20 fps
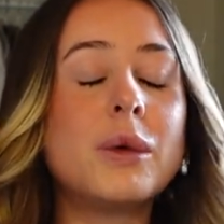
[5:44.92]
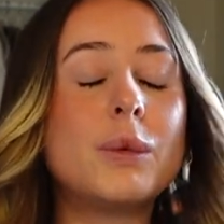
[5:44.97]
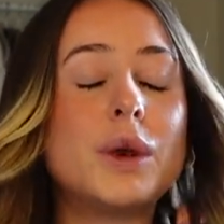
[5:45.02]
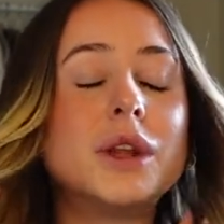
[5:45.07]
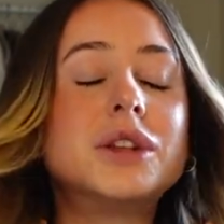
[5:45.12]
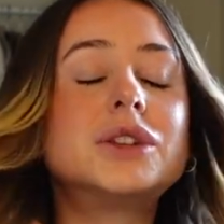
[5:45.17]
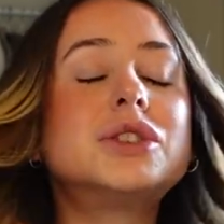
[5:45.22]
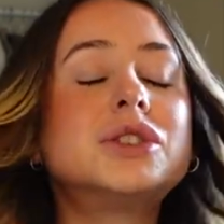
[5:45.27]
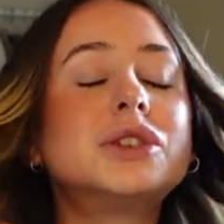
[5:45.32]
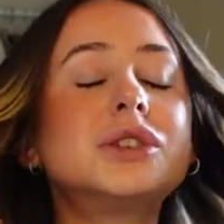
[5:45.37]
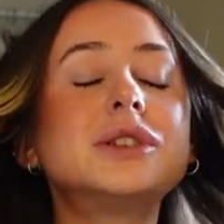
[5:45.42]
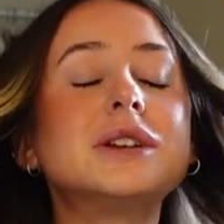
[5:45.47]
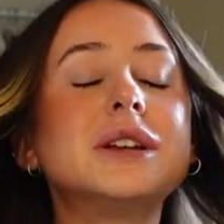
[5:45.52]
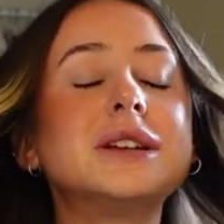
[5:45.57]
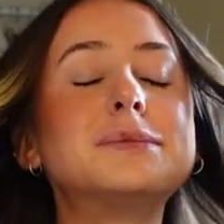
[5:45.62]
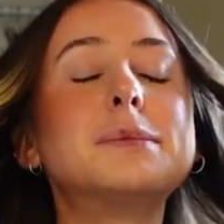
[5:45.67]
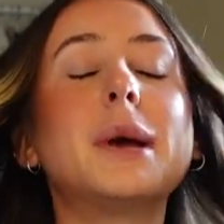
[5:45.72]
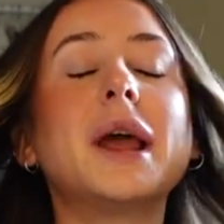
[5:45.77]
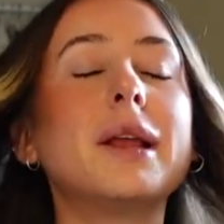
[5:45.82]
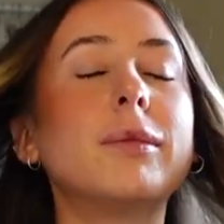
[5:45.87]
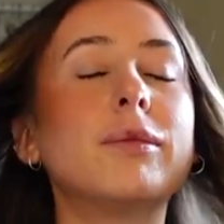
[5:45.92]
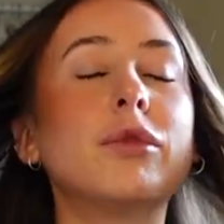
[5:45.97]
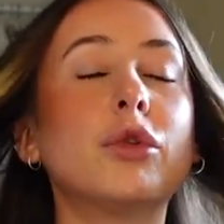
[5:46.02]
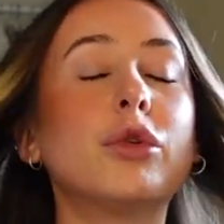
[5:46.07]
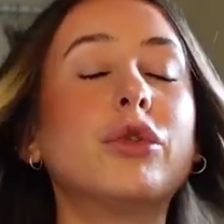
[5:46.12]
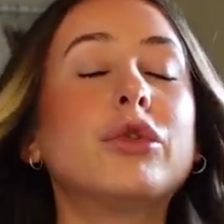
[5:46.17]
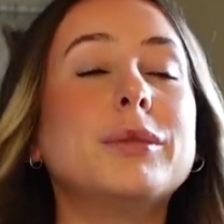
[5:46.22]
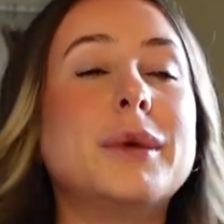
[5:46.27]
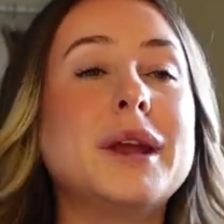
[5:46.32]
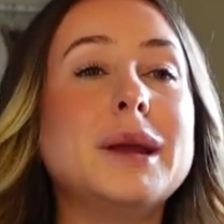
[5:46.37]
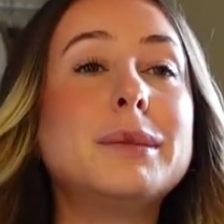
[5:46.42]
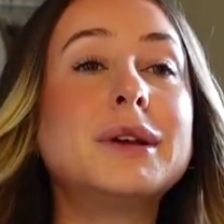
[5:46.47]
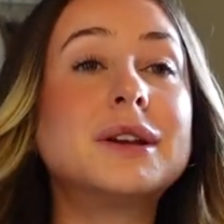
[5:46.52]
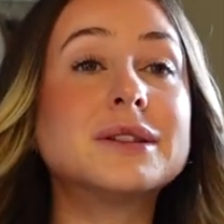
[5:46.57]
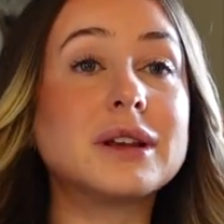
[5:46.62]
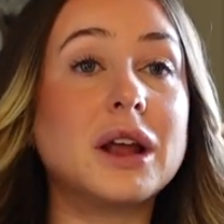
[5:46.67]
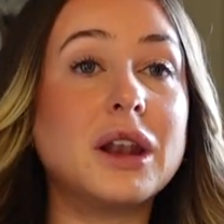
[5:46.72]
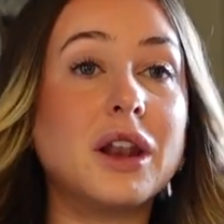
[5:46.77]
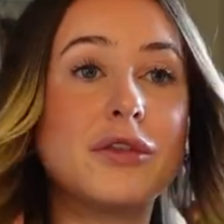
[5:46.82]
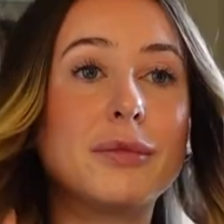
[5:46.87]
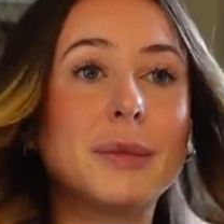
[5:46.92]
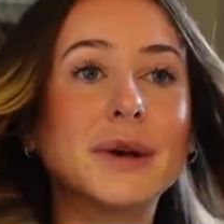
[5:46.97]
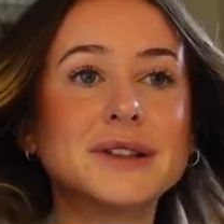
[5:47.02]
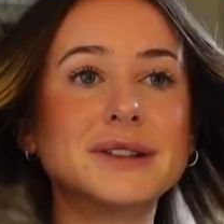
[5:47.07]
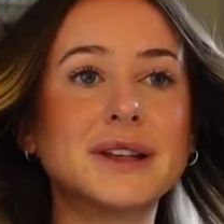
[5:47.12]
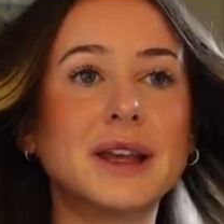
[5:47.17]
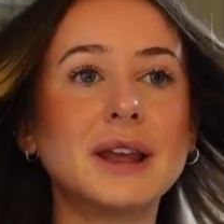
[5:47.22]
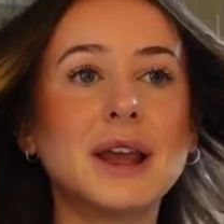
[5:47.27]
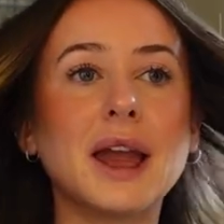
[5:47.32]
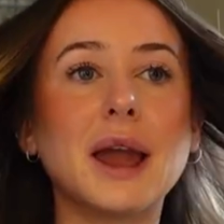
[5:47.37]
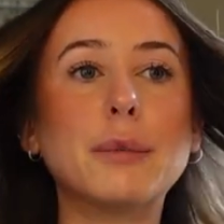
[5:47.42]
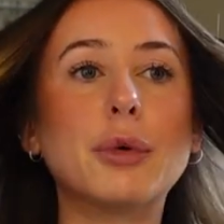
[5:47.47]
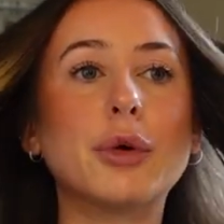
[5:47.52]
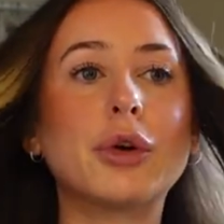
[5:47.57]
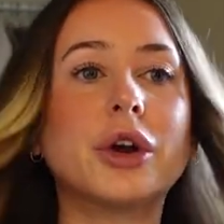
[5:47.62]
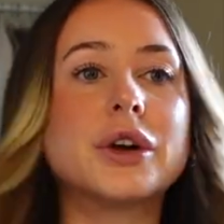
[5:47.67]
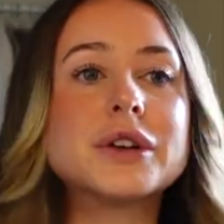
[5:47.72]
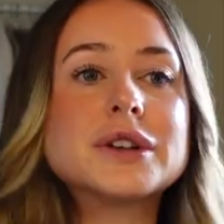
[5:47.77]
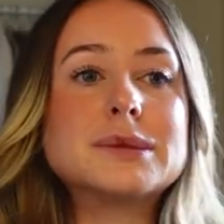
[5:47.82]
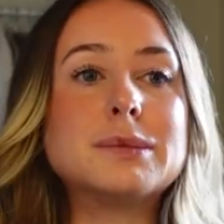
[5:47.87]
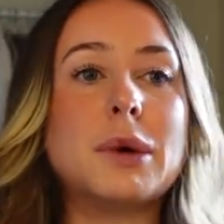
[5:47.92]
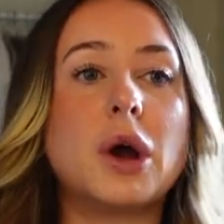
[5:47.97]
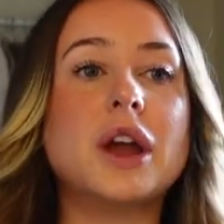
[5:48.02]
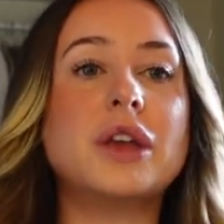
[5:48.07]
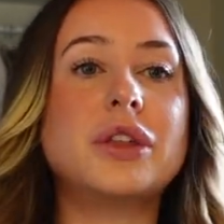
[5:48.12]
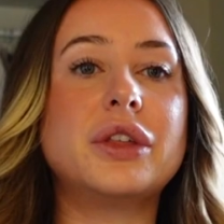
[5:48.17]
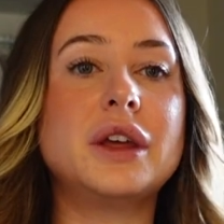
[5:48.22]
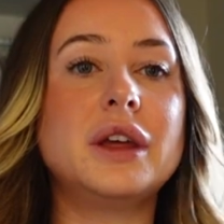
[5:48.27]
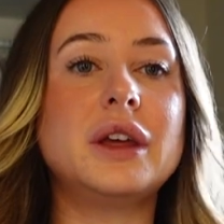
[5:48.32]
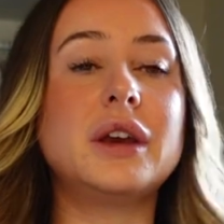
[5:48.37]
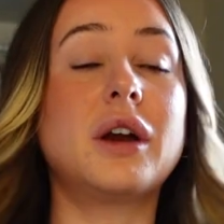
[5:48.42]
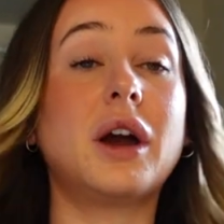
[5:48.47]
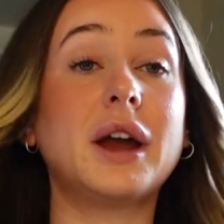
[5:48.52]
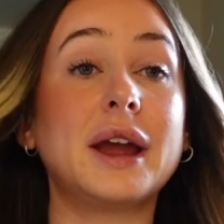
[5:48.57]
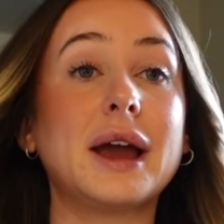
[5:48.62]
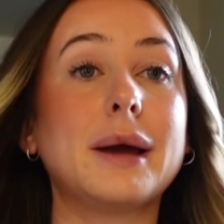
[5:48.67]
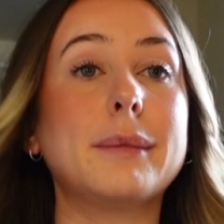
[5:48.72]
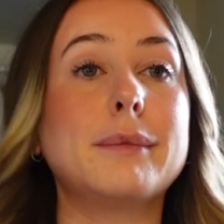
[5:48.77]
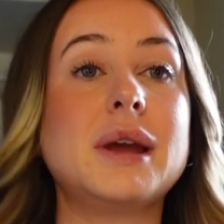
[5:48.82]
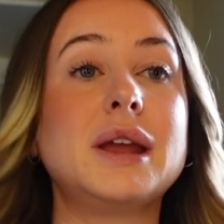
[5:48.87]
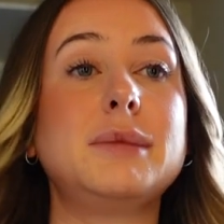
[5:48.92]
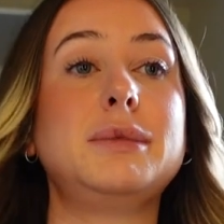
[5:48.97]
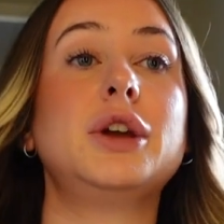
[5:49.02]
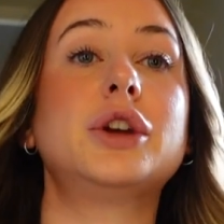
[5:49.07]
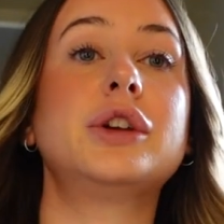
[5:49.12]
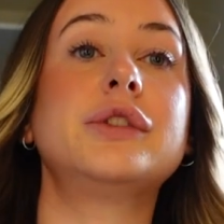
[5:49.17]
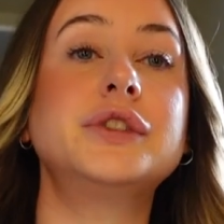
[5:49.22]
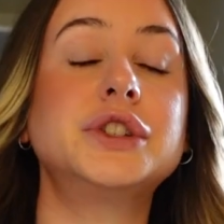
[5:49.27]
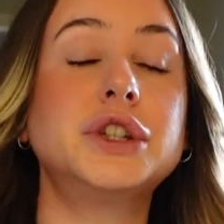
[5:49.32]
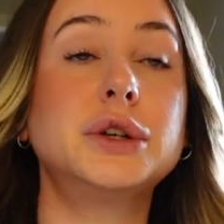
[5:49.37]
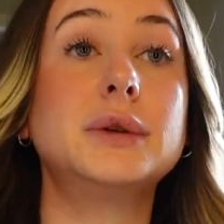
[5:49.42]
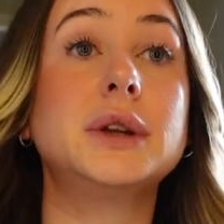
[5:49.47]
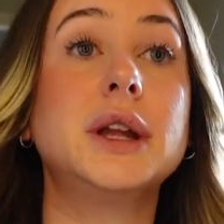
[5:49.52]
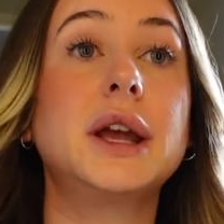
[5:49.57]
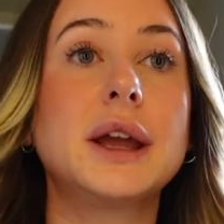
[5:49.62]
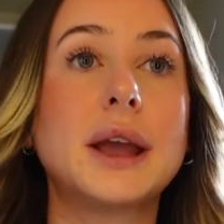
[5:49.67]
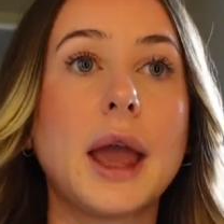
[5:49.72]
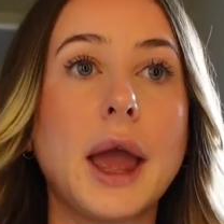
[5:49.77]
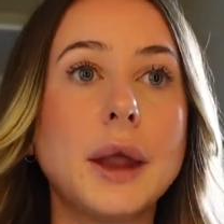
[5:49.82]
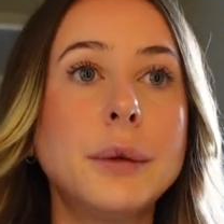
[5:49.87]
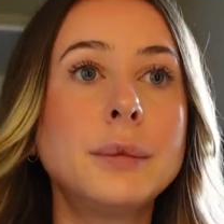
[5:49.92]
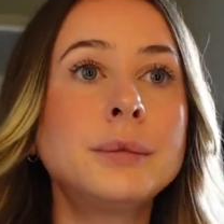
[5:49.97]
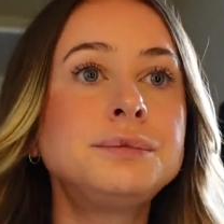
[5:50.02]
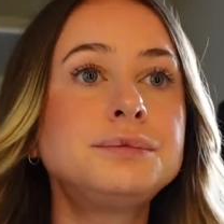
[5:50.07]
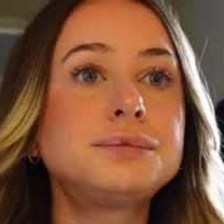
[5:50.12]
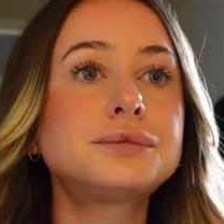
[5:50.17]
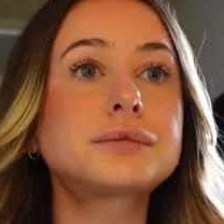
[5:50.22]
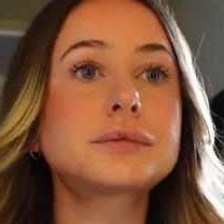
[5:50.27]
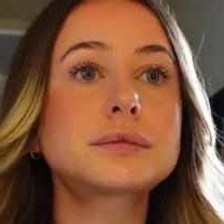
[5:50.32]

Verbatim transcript: which is painful for me because I love my skincare products, but I think I am maybe overdoing it again.